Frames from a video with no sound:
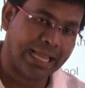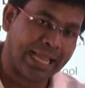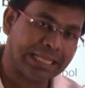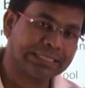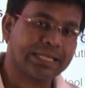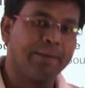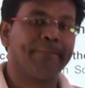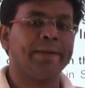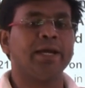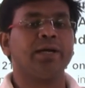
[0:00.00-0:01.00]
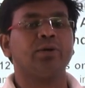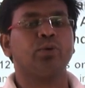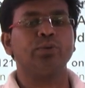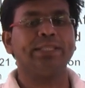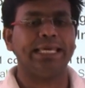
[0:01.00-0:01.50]
as
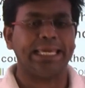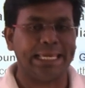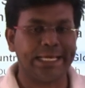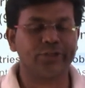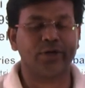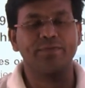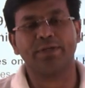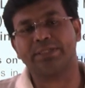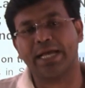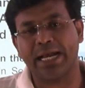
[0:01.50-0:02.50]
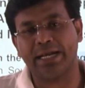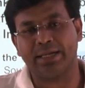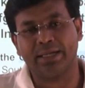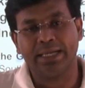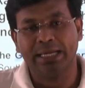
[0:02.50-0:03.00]
compared to the age of a child,
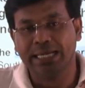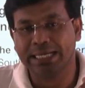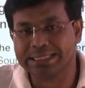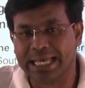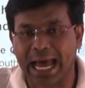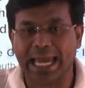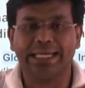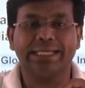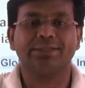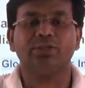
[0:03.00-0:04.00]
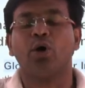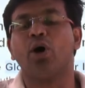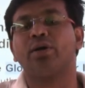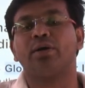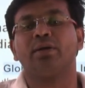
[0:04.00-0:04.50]
his height is
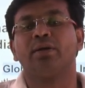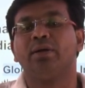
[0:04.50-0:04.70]
not,